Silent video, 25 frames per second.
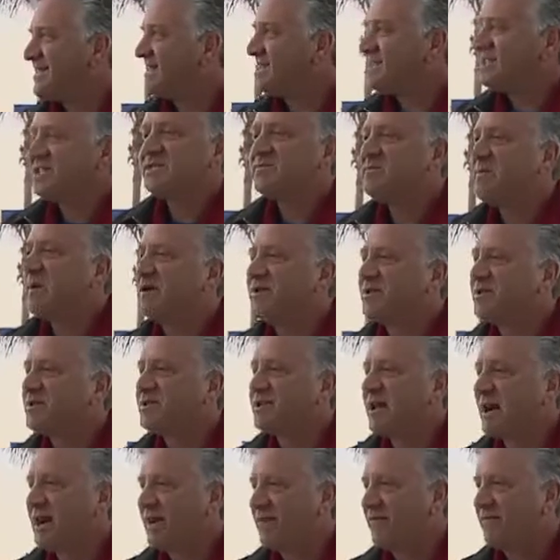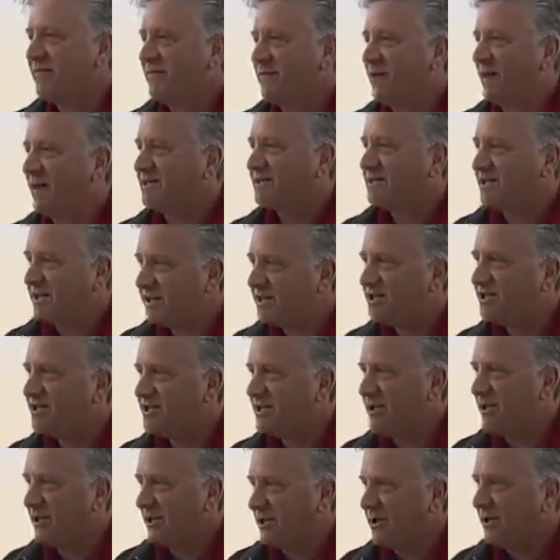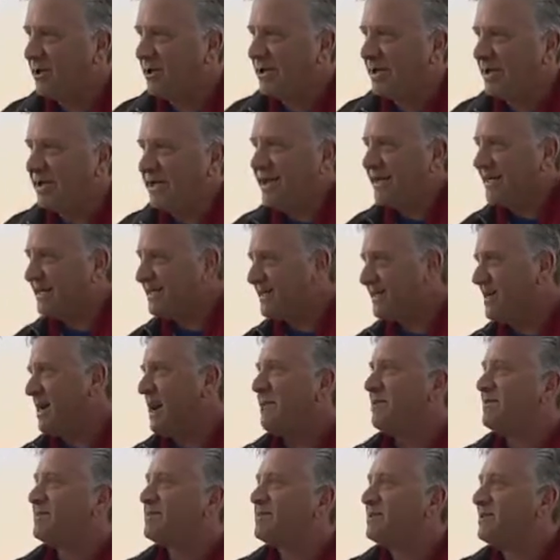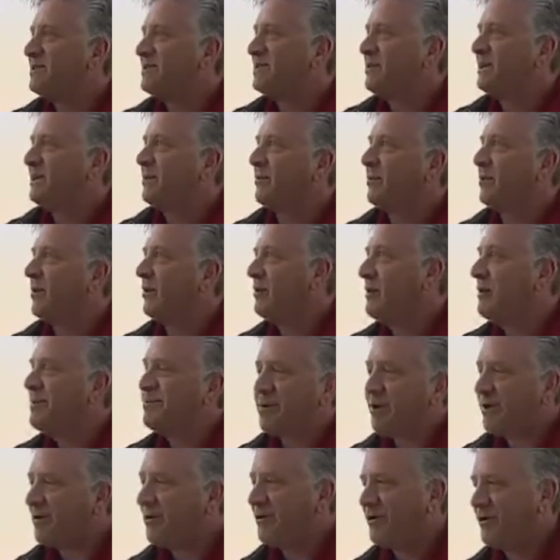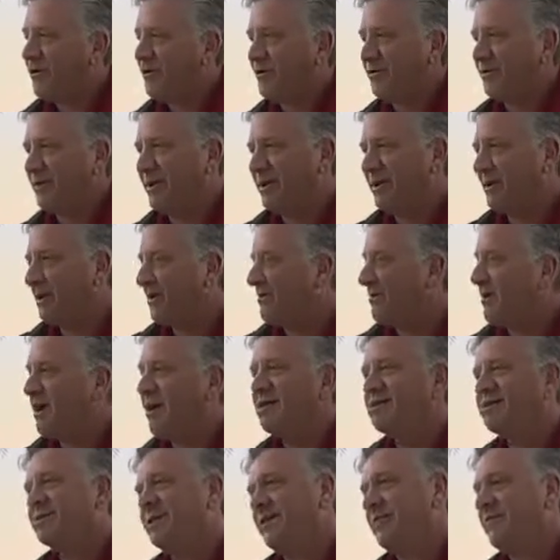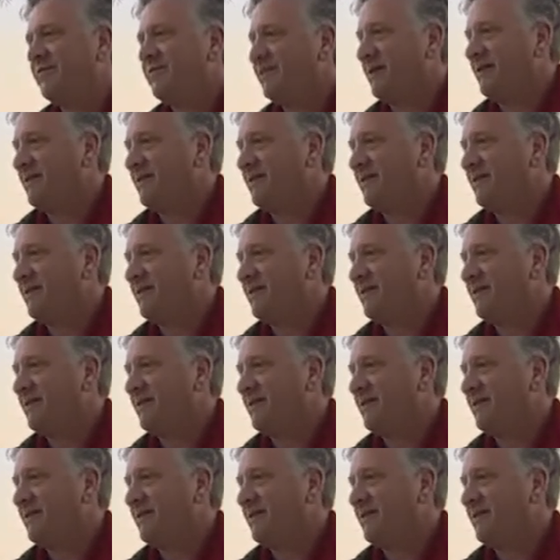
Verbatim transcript: is such a special time for us each year. It's an opportunity where we partner with our longtime